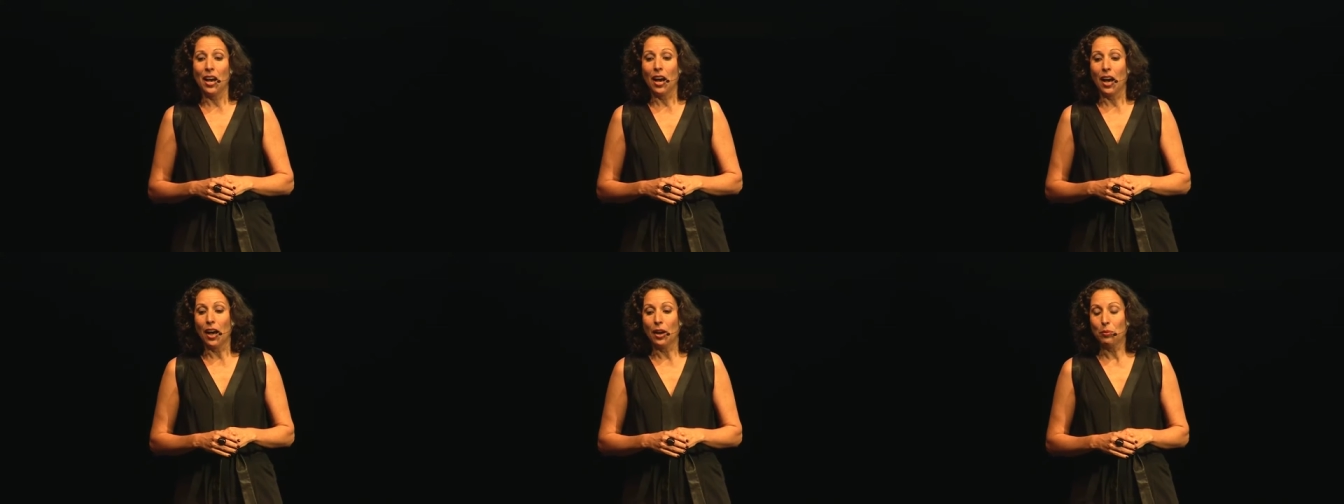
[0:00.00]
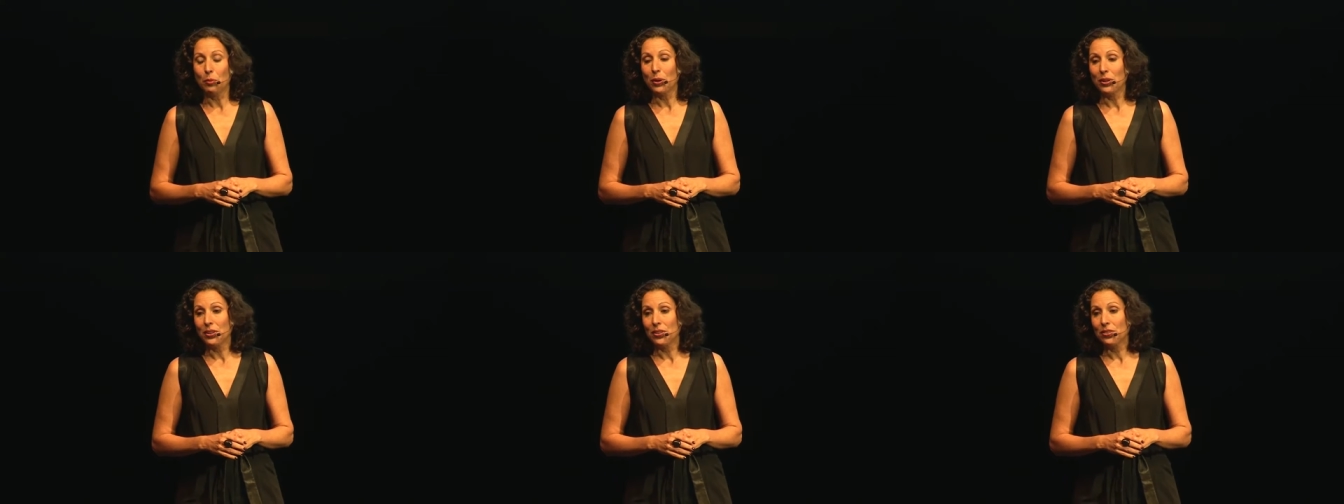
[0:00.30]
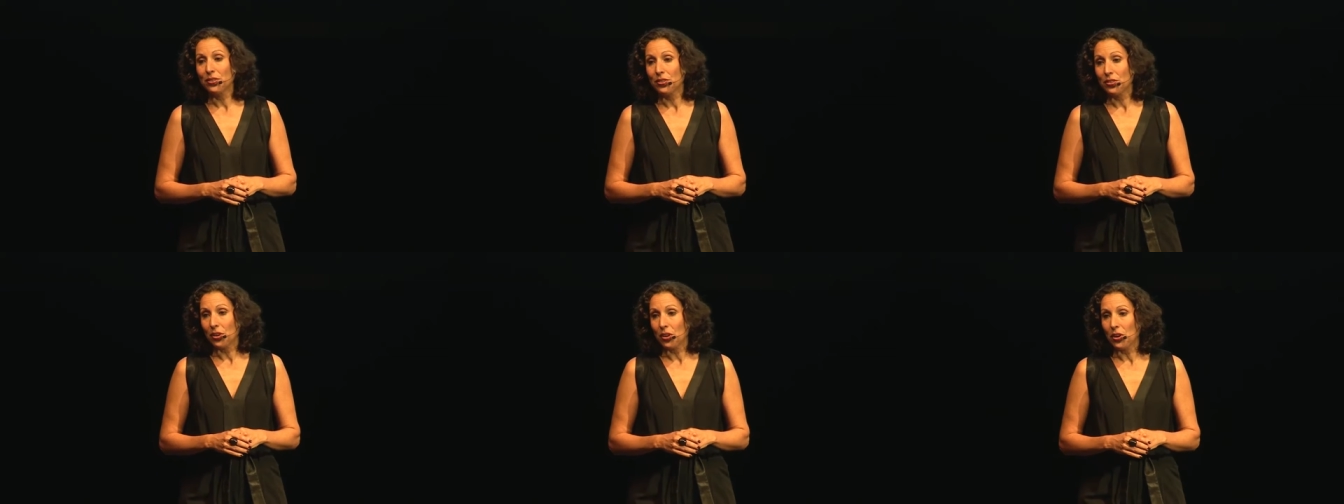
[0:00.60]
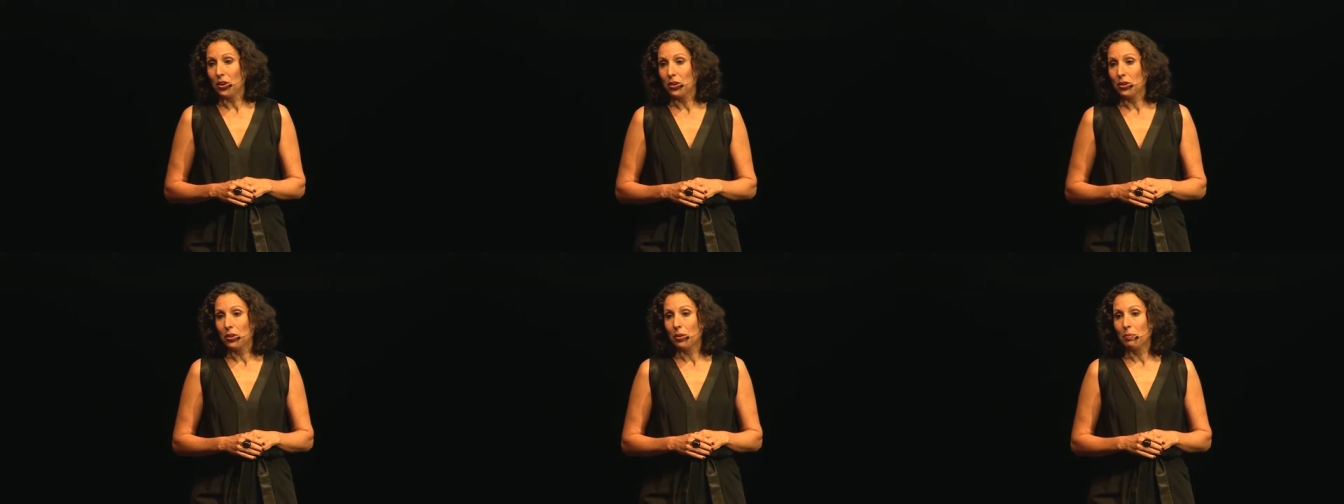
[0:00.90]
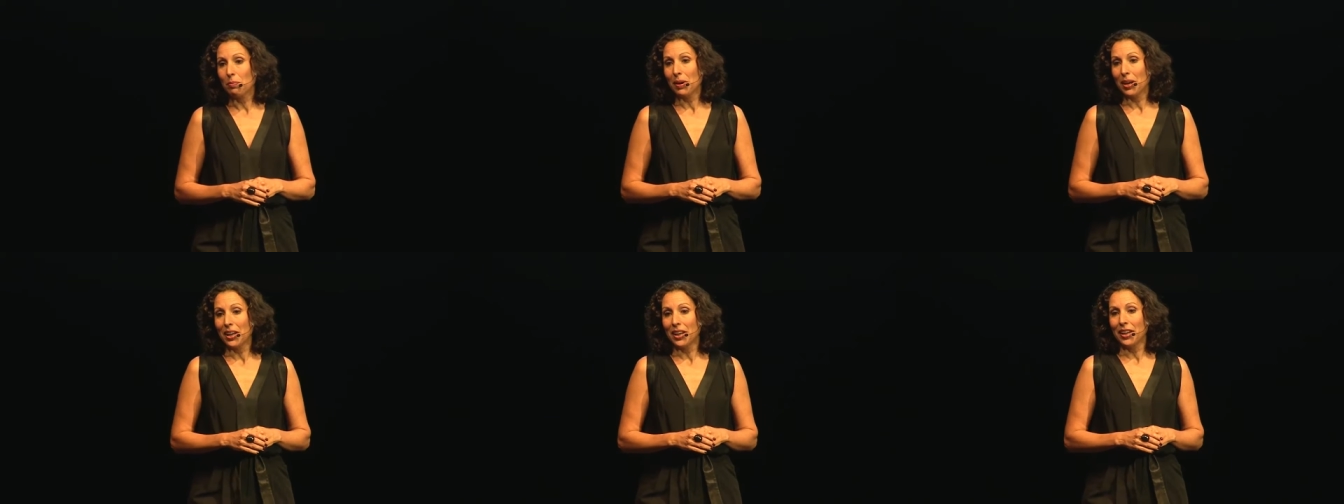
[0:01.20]
I want to start
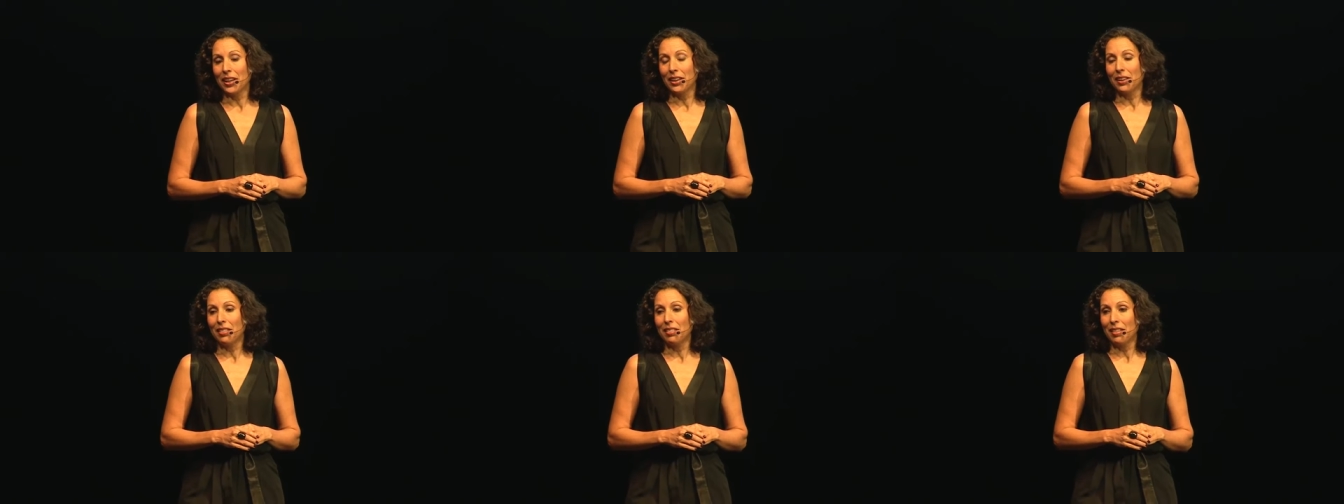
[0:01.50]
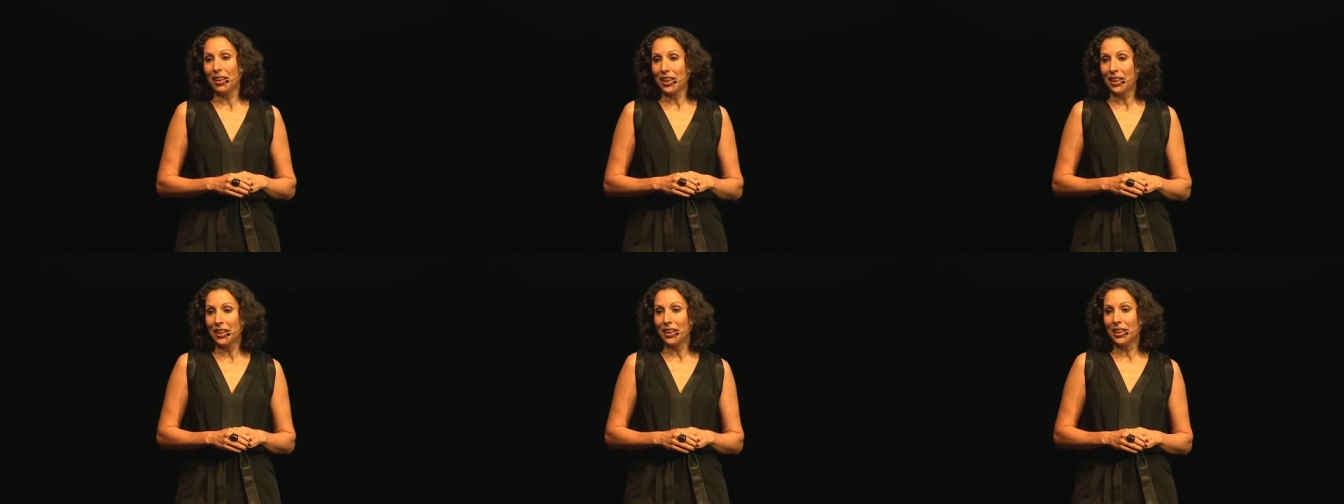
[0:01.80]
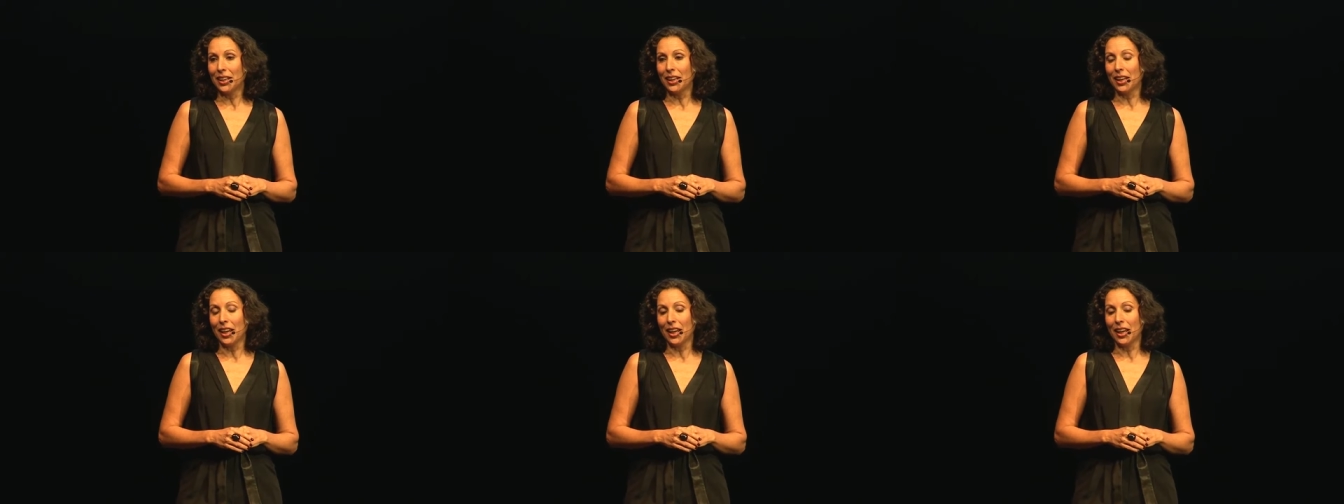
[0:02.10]
by thanking